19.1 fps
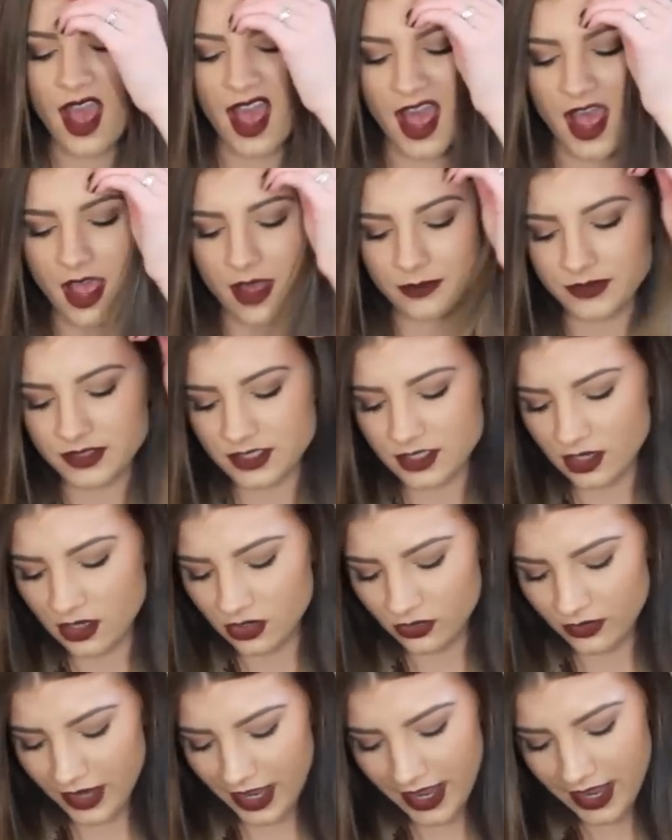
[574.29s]
Um, so
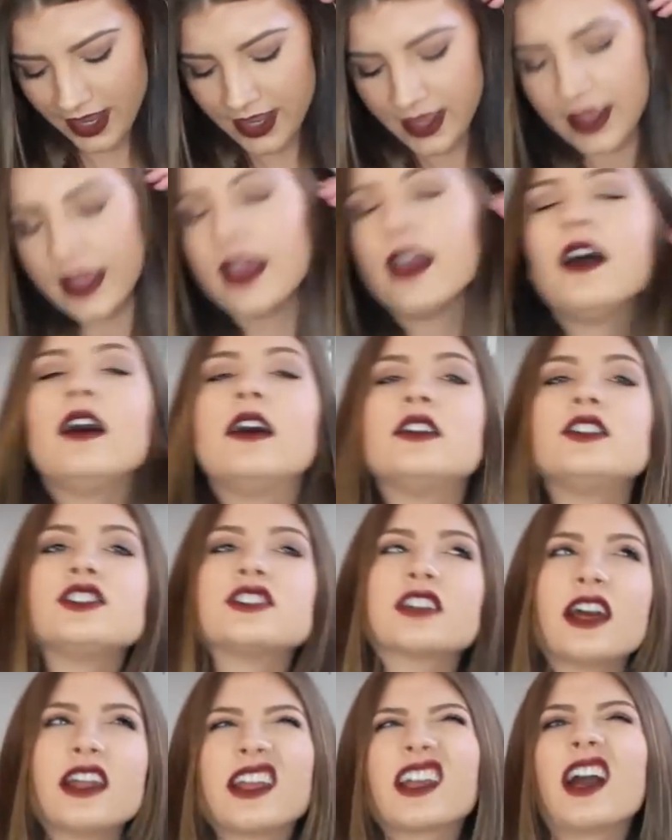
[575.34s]
I
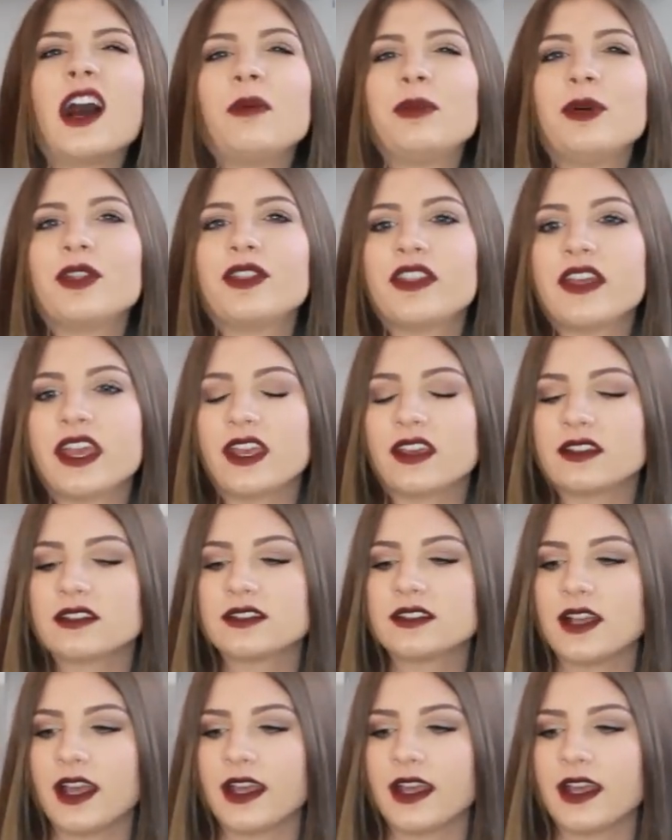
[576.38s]
just got a couple things.